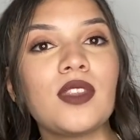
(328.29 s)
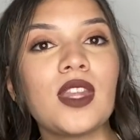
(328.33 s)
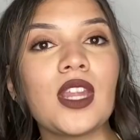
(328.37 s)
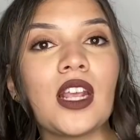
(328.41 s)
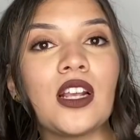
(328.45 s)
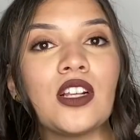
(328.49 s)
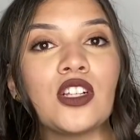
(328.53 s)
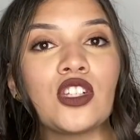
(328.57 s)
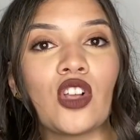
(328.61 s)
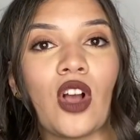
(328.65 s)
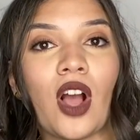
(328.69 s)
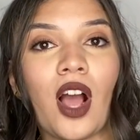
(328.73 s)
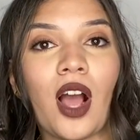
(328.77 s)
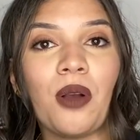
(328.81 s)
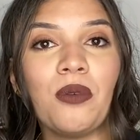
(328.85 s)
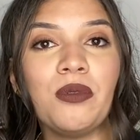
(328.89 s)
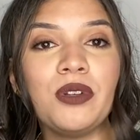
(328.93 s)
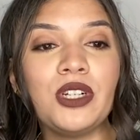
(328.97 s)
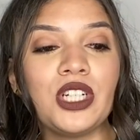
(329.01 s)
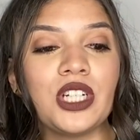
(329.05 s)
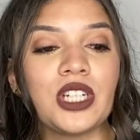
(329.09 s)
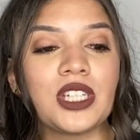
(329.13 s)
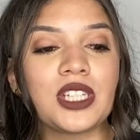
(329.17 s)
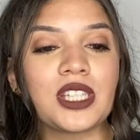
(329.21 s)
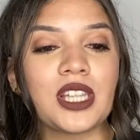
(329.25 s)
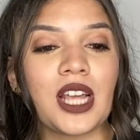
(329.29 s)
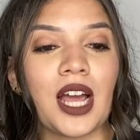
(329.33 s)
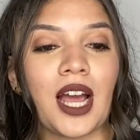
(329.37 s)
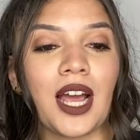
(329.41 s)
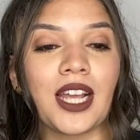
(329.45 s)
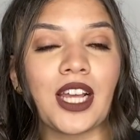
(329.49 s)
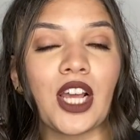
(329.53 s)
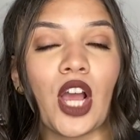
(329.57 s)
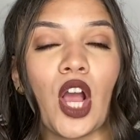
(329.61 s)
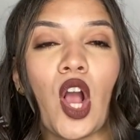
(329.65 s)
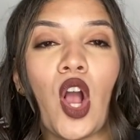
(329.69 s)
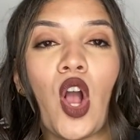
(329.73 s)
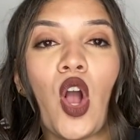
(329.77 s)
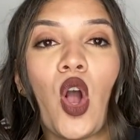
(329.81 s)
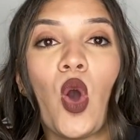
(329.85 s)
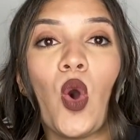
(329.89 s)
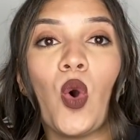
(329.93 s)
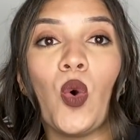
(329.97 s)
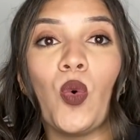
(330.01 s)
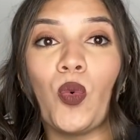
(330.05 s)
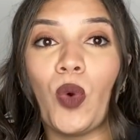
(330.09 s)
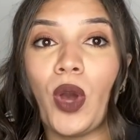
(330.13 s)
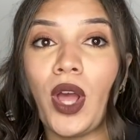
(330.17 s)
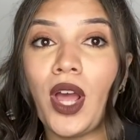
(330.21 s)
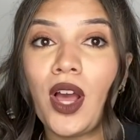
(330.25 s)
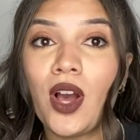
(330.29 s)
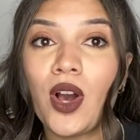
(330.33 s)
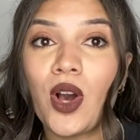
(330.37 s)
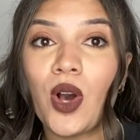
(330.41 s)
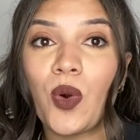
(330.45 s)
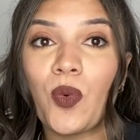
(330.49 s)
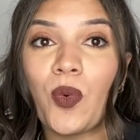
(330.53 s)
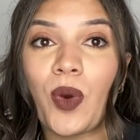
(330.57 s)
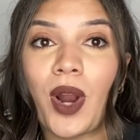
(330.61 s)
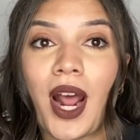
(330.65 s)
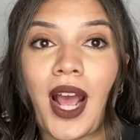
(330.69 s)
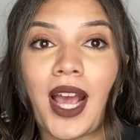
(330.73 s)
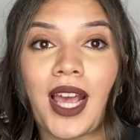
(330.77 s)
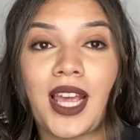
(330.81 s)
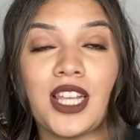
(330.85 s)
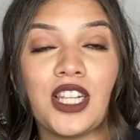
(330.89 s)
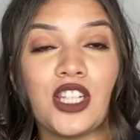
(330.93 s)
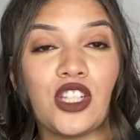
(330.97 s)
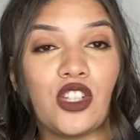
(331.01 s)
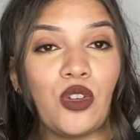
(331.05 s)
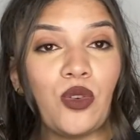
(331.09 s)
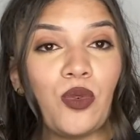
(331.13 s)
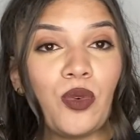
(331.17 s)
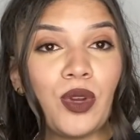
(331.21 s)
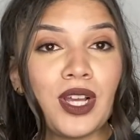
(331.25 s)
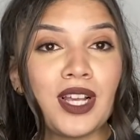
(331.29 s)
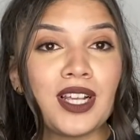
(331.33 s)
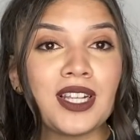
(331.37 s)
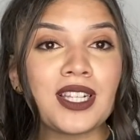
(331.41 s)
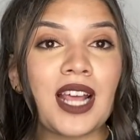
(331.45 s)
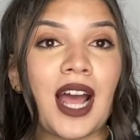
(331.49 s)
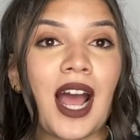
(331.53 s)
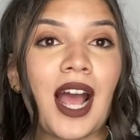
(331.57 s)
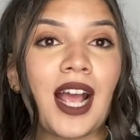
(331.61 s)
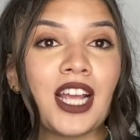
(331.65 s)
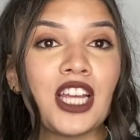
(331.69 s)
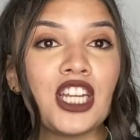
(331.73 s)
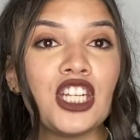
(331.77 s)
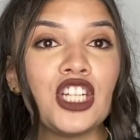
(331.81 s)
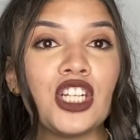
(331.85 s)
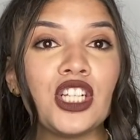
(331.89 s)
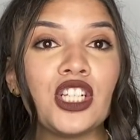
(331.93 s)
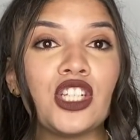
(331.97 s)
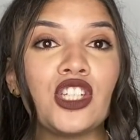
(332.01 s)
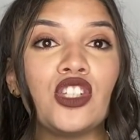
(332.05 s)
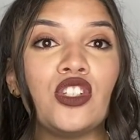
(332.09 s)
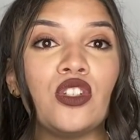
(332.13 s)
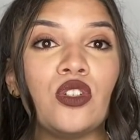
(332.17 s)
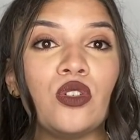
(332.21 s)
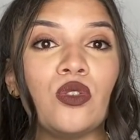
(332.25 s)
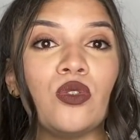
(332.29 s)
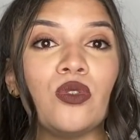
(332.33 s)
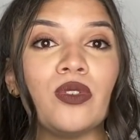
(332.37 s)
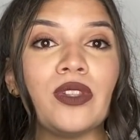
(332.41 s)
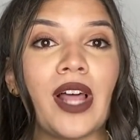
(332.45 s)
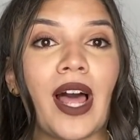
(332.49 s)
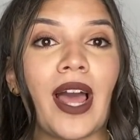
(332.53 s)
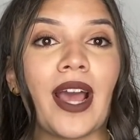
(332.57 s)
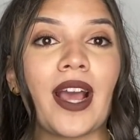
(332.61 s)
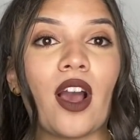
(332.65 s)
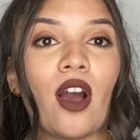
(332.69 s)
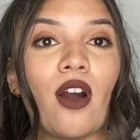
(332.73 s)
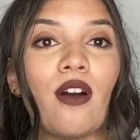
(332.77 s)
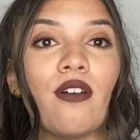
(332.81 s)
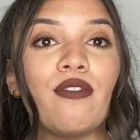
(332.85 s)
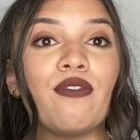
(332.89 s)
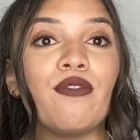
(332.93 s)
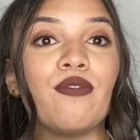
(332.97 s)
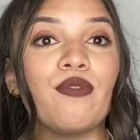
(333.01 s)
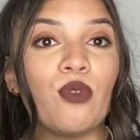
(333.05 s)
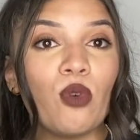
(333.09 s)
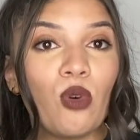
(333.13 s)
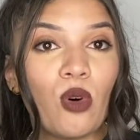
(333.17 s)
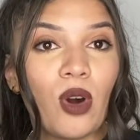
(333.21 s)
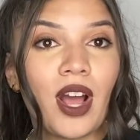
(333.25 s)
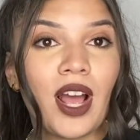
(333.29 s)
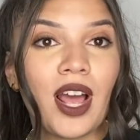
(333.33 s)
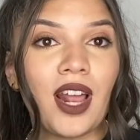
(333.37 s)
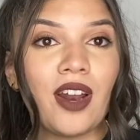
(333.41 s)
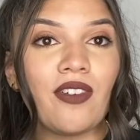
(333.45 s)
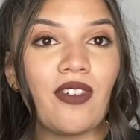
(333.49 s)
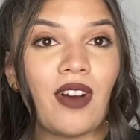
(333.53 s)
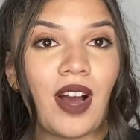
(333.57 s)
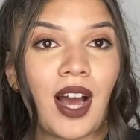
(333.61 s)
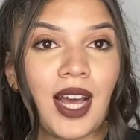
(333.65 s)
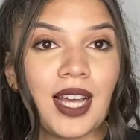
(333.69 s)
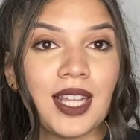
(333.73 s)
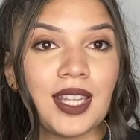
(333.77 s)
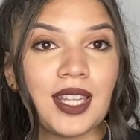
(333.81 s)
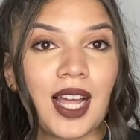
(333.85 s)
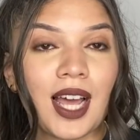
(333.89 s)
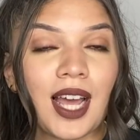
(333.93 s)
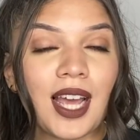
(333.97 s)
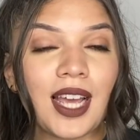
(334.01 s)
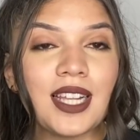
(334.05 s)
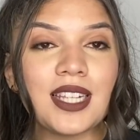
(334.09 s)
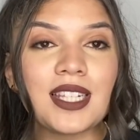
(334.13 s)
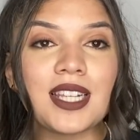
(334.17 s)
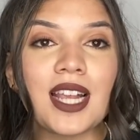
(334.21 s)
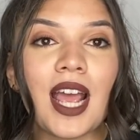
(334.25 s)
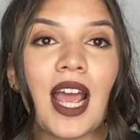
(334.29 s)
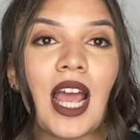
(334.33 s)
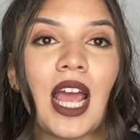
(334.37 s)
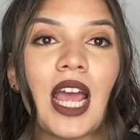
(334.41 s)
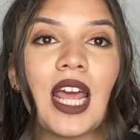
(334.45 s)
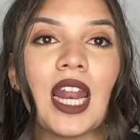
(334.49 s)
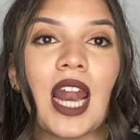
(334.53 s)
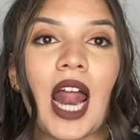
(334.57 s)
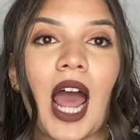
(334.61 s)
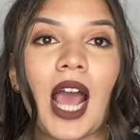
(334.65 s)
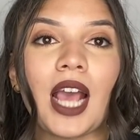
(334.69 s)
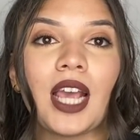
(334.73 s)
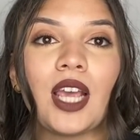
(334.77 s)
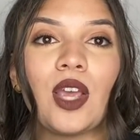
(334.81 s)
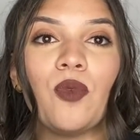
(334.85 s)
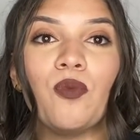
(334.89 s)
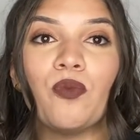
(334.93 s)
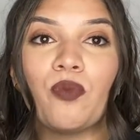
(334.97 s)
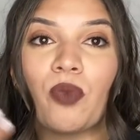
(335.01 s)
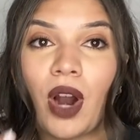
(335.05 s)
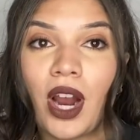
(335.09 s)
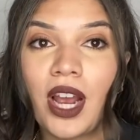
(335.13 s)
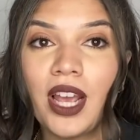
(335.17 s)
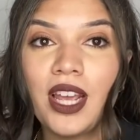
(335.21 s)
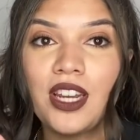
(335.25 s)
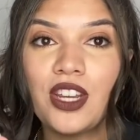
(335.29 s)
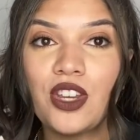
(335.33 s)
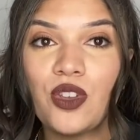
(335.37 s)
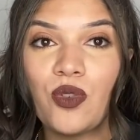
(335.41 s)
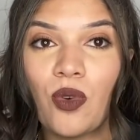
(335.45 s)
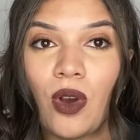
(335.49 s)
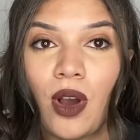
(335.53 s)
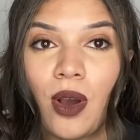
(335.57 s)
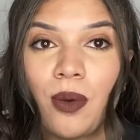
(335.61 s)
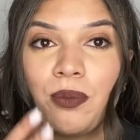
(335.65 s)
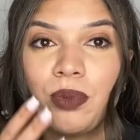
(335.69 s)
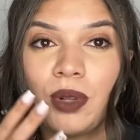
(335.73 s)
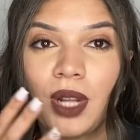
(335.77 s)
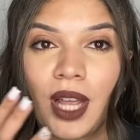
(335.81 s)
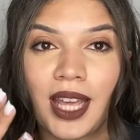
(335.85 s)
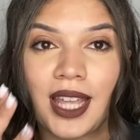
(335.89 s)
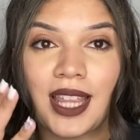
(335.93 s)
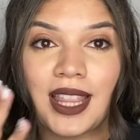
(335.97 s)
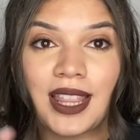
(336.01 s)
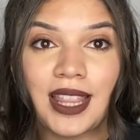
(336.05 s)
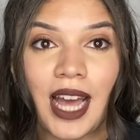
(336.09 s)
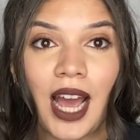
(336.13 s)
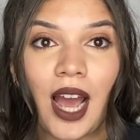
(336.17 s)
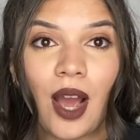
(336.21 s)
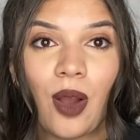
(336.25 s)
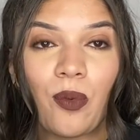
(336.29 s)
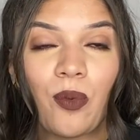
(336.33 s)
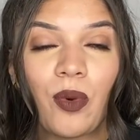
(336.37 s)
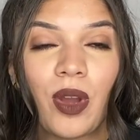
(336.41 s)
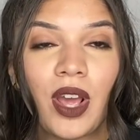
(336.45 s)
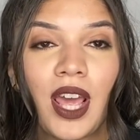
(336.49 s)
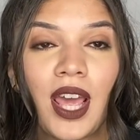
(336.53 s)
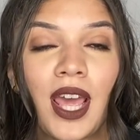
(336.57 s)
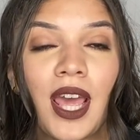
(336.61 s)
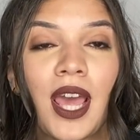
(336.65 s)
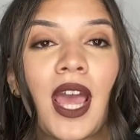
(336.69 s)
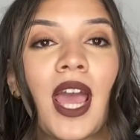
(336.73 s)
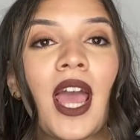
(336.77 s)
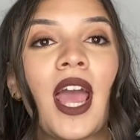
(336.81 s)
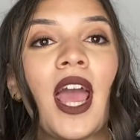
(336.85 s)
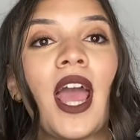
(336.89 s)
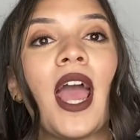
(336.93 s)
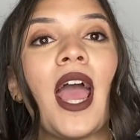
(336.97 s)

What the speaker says: So I was just like, well, what I can do is I can just do like a full head of highlights and I can brighten you up like that way.